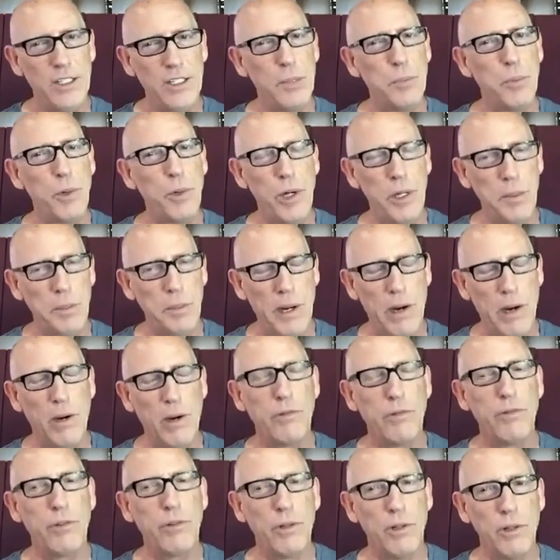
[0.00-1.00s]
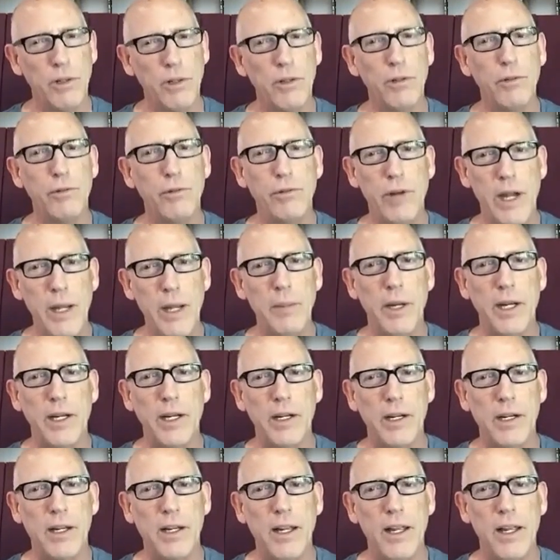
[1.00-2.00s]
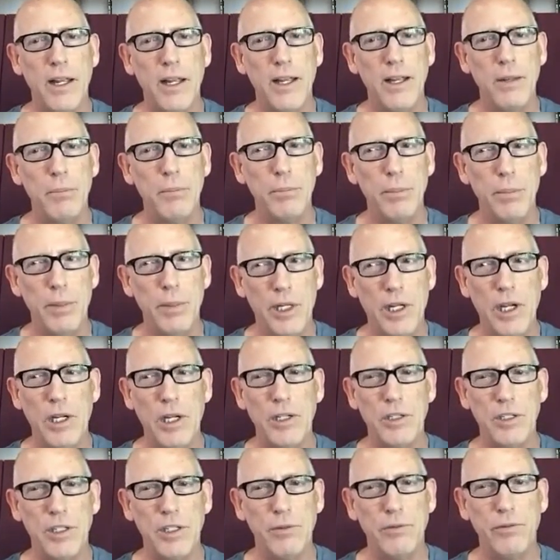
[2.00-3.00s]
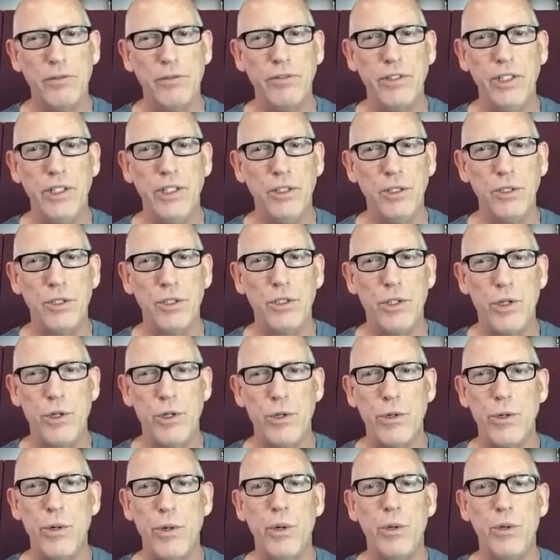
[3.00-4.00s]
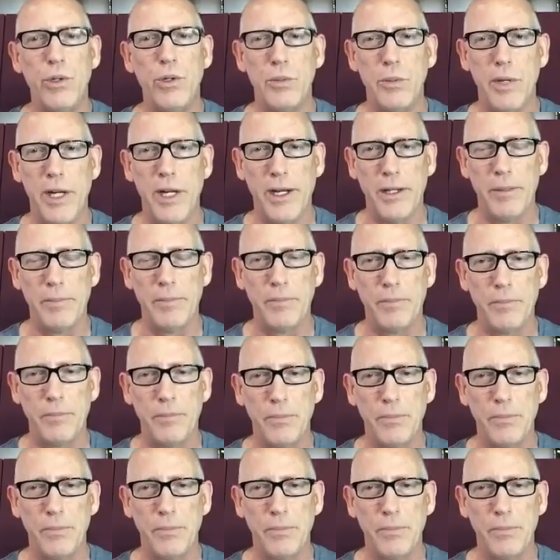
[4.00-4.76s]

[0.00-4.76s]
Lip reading: it's a pretty powerful framing because it feels true to me.